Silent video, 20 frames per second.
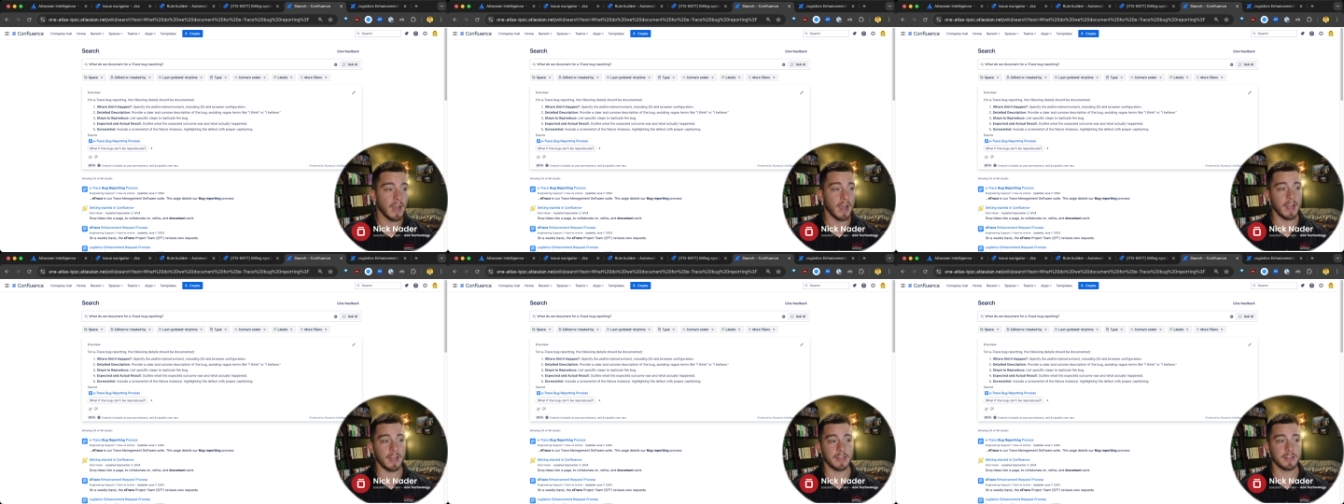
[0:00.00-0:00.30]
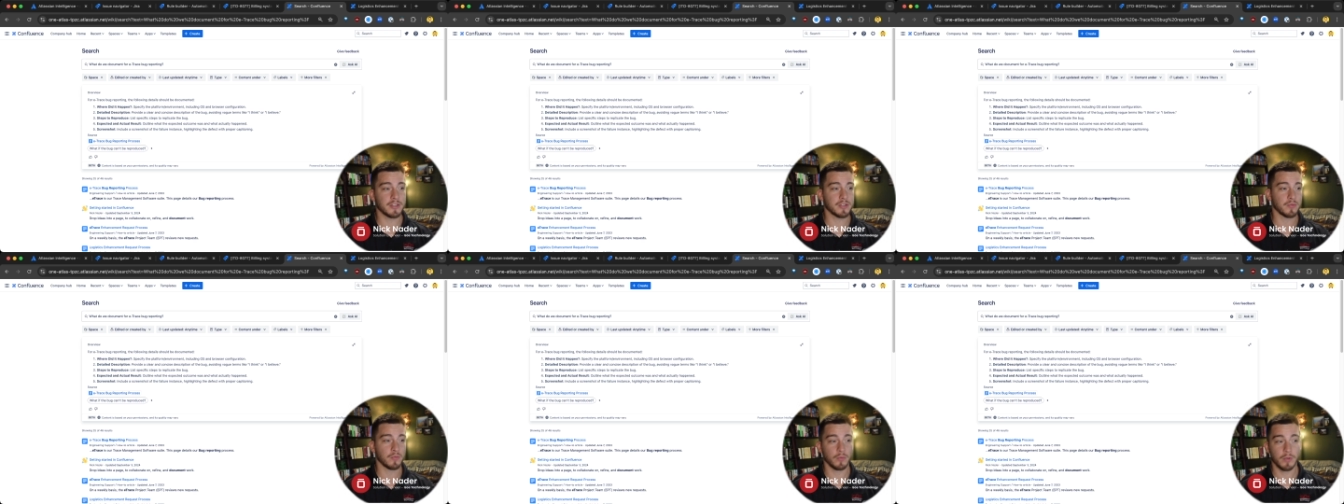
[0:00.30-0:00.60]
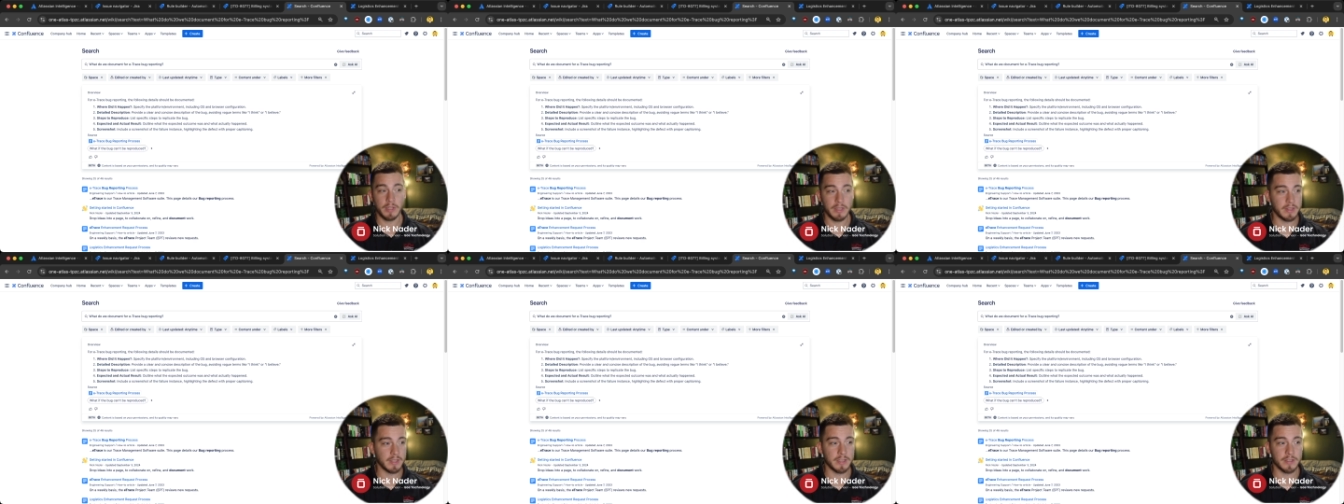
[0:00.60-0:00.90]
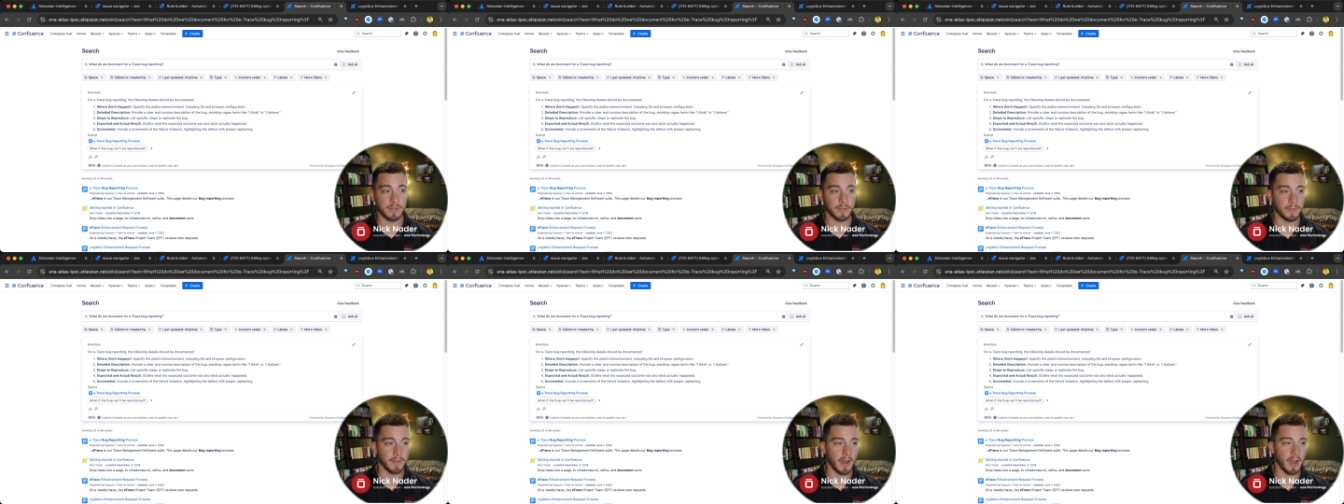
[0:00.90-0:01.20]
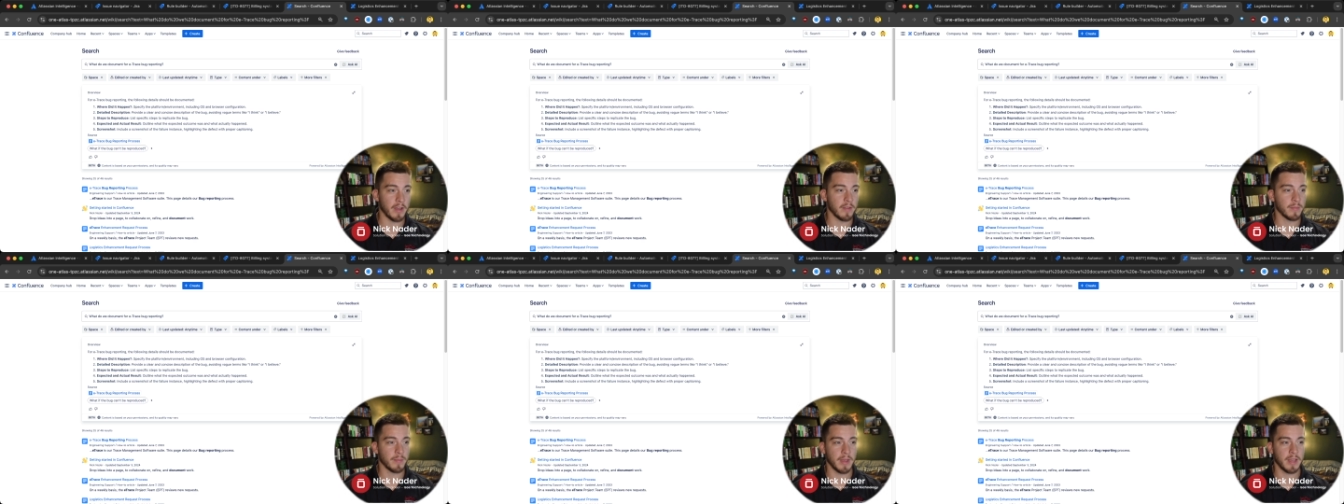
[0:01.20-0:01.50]
I can just read these
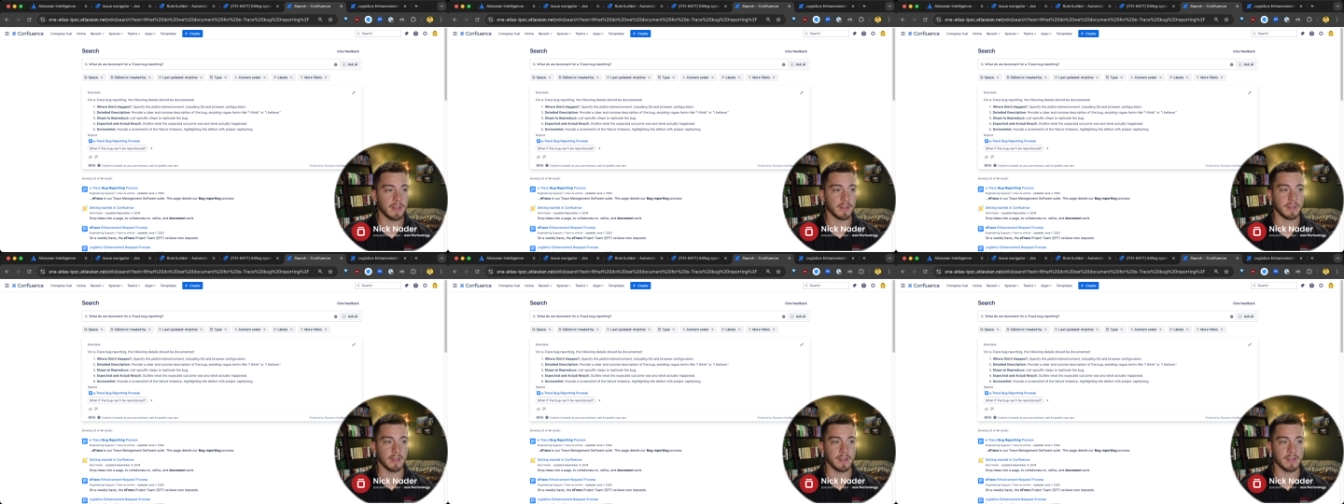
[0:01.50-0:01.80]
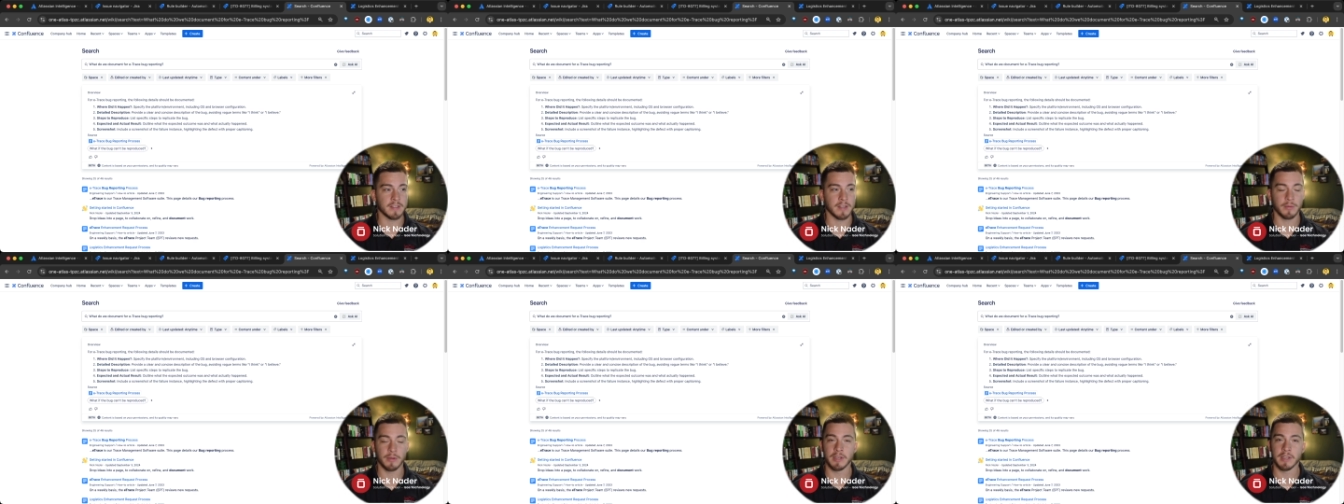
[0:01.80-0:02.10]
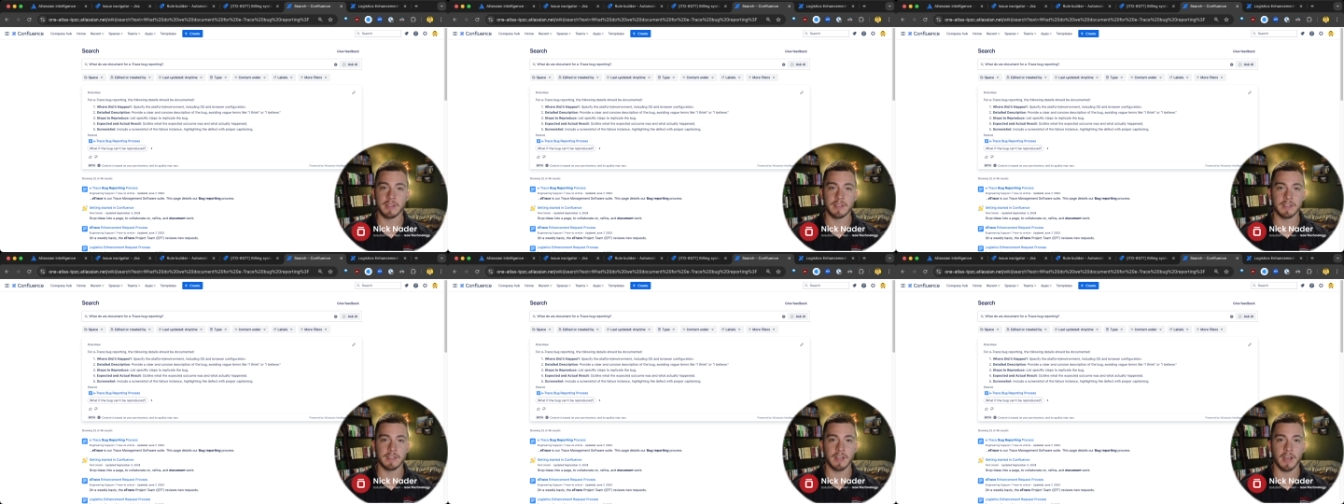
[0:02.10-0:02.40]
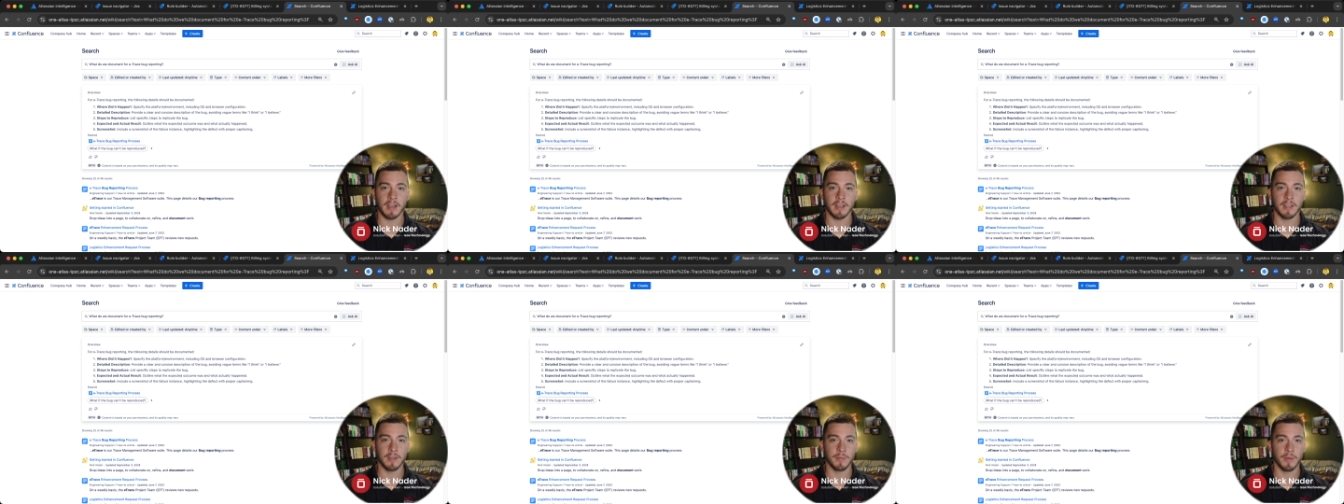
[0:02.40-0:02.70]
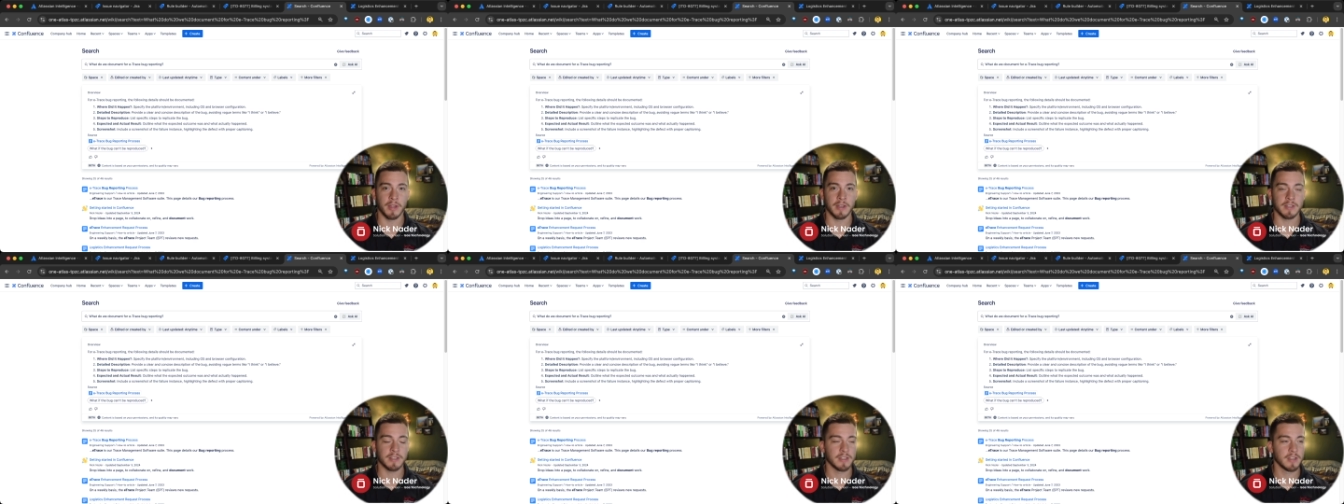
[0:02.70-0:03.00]
five main things that we need to
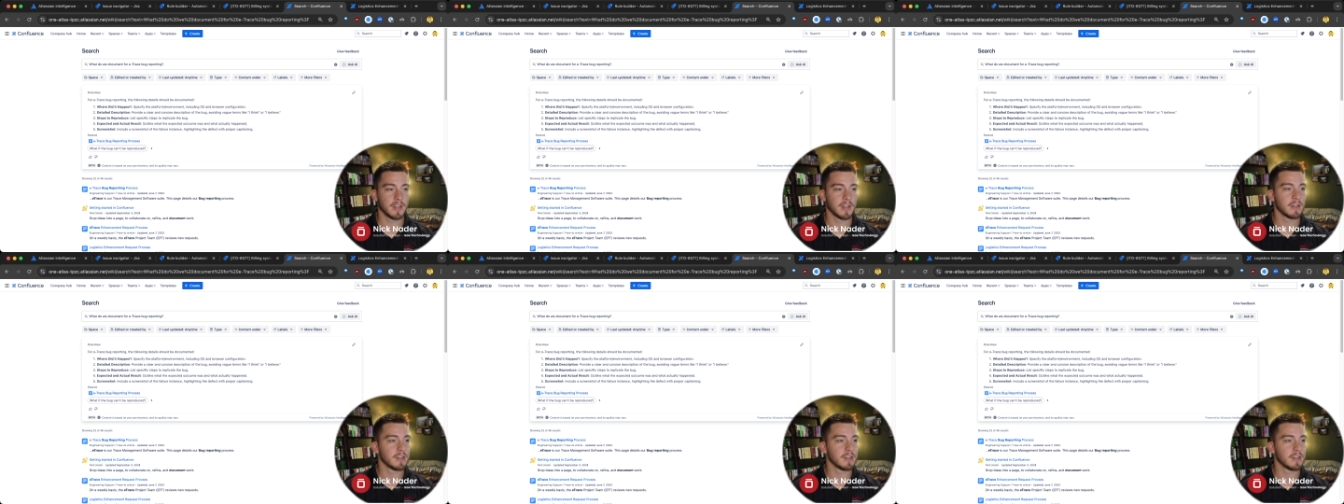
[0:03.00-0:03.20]
document